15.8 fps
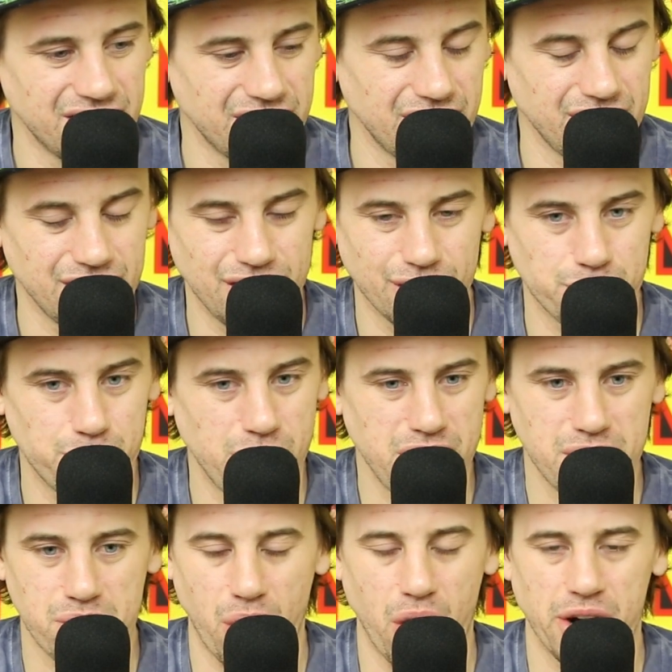you're
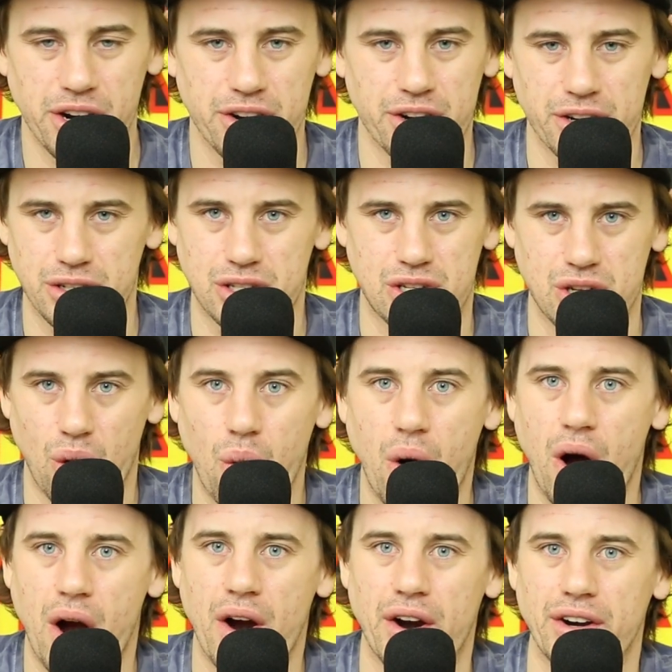being monitored so
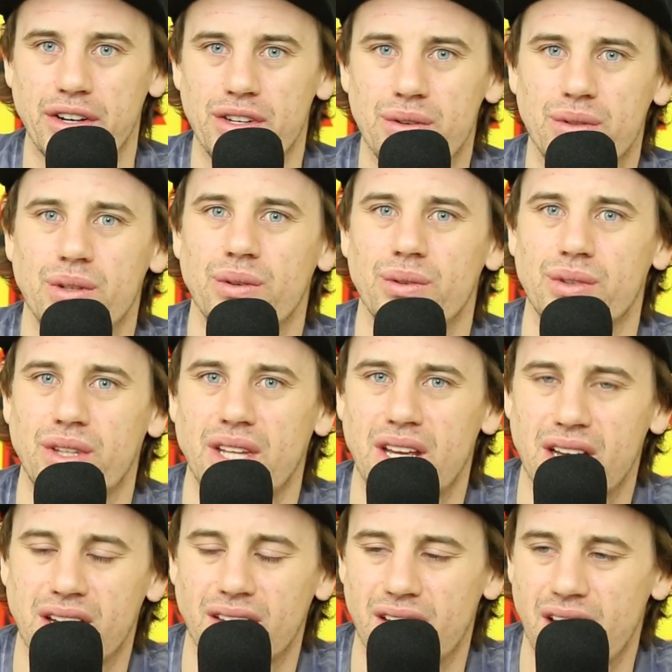hard. You don't
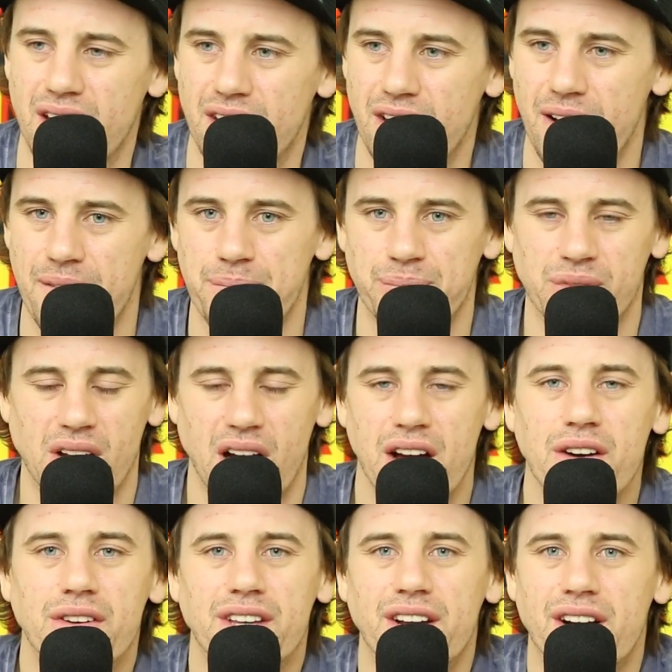think like, I
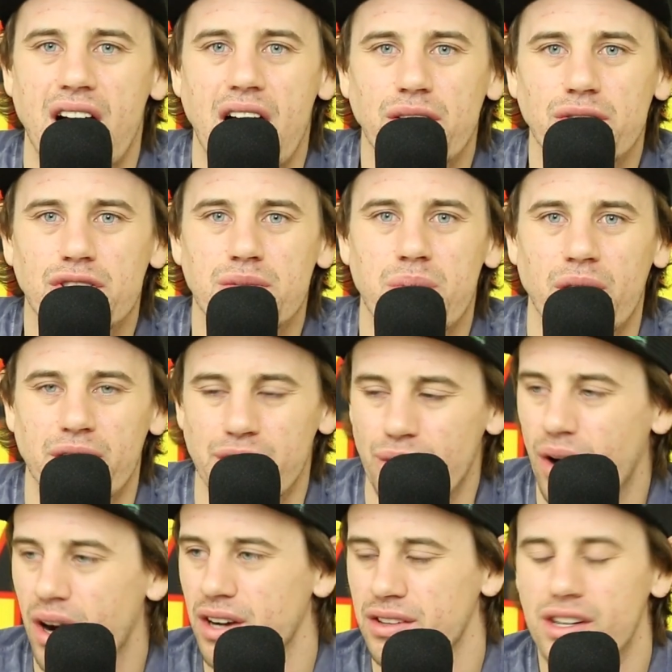don't care how smart you are.